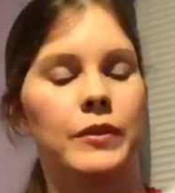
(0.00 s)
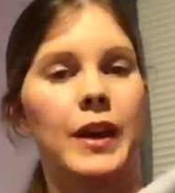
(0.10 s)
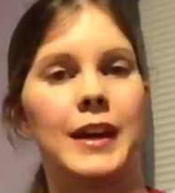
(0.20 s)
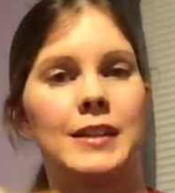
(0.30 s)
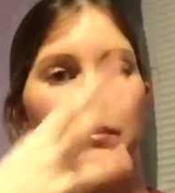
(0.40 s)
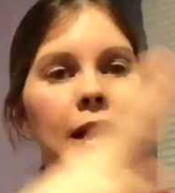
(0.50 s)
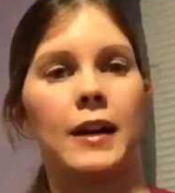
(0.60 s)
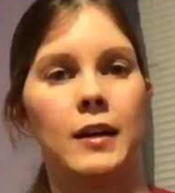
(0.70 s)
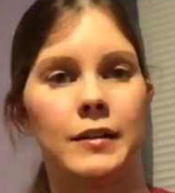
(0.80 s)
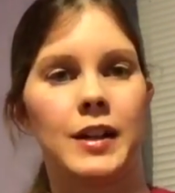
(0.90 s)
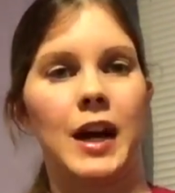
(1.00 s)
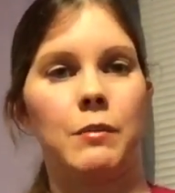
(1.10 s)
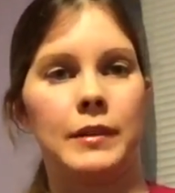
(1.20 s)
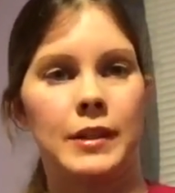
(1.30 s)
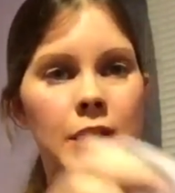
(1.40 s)
the ice pack on top
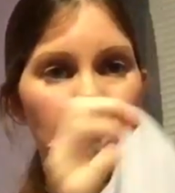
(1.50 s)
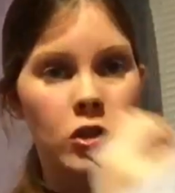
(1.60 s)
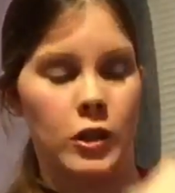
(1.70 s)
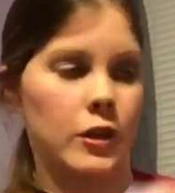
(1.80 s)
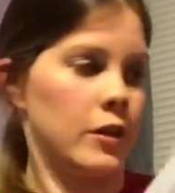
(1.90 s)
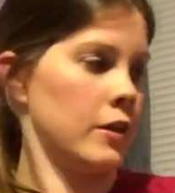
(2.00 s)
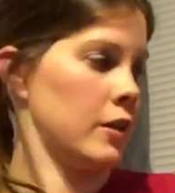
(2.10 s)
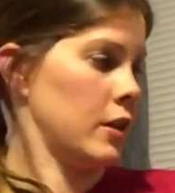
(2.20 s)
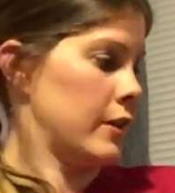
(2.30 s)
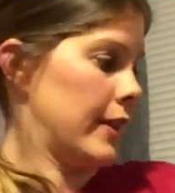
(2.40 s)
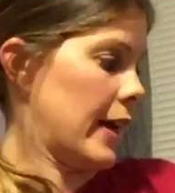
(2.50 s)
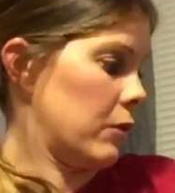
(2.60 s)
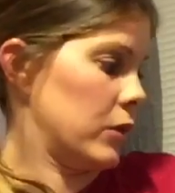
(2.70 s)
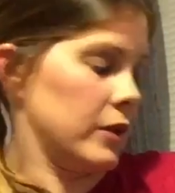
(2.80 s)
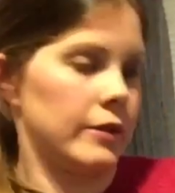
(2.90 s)
of the t-shirt. That
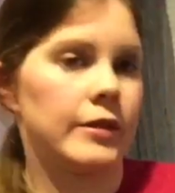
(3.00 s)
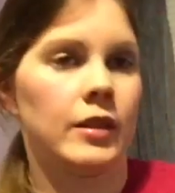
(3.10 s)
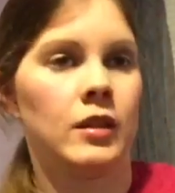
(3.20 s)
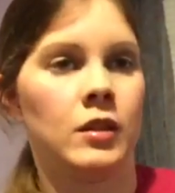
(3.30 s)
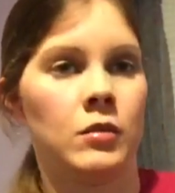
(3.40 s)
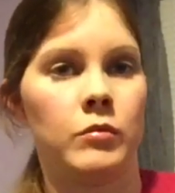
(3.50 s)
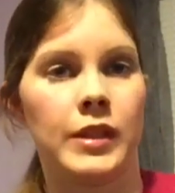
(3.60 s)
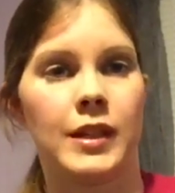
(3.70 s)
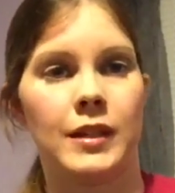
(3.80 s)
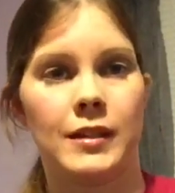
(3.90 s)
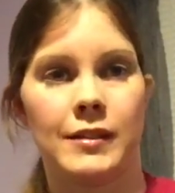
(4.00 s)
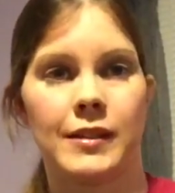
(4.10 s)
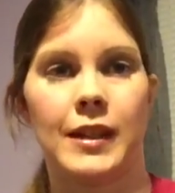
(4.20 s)
was because